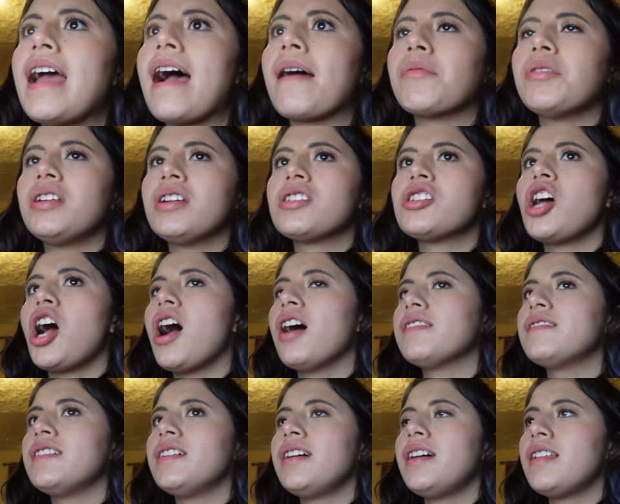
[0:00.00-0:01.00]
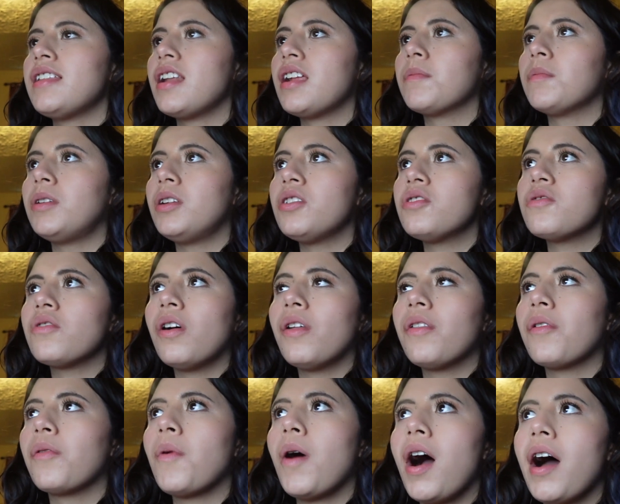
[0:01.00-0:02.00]
Yeah, I'm gonna toss it and then I'm gonna do all
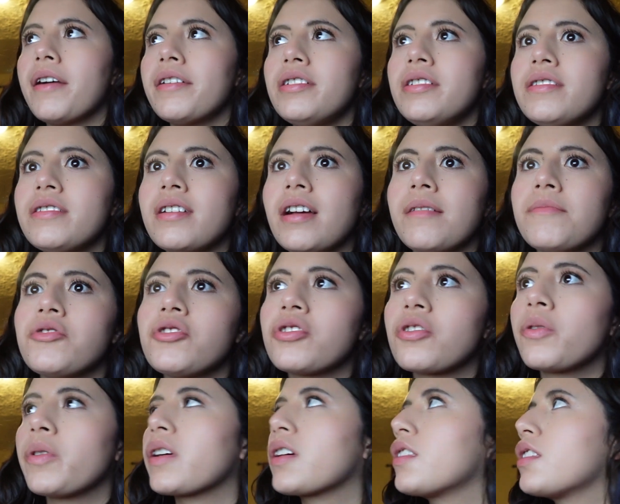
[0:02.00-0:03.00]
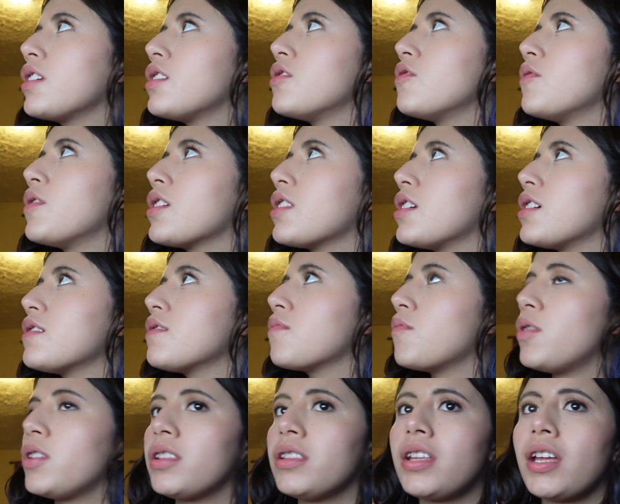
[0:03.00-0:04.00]
the waters. I'm just quickly doing this
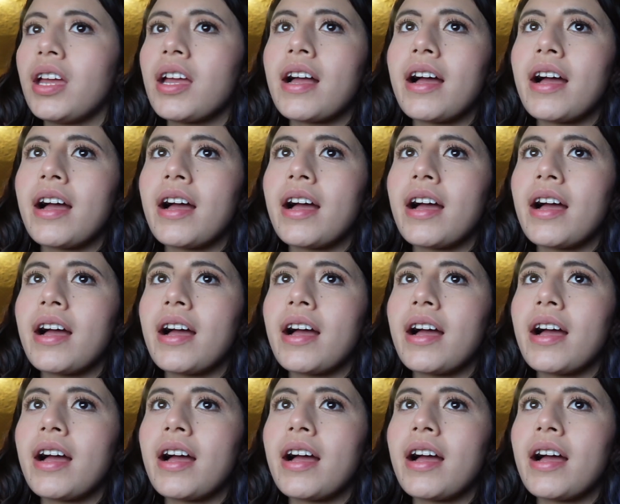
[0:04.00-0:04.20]
one thing.